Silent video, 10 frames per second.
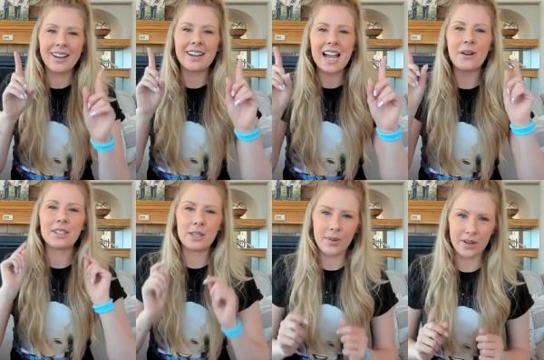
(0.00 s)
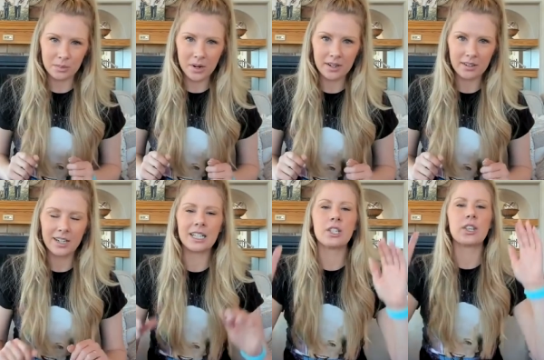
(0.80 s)
Now is the best part.
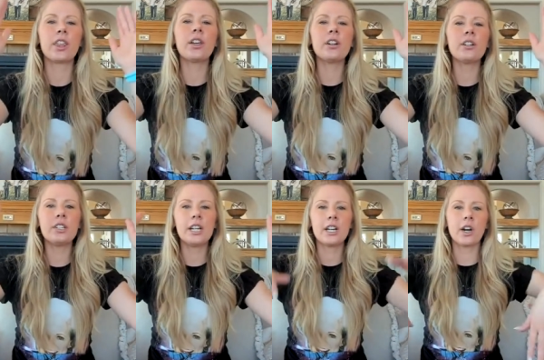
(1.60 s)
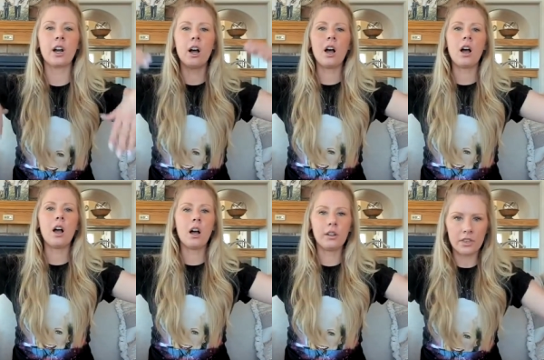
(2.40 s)
It's the third tier,
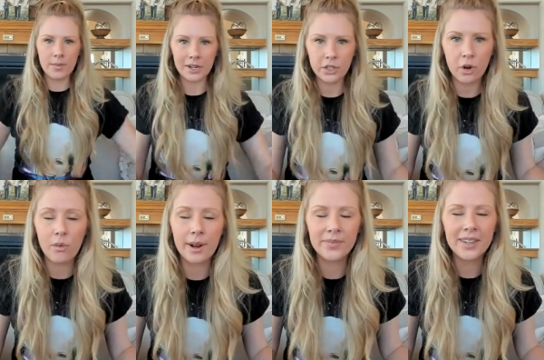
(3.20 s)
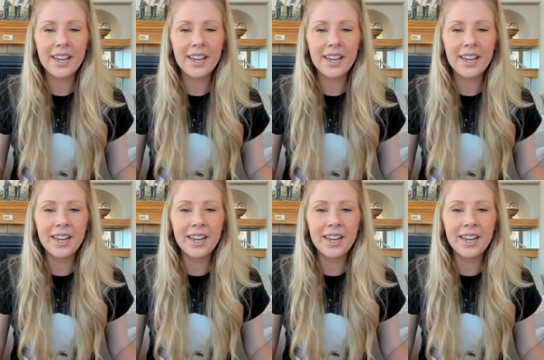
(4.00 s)
oh, the magical one.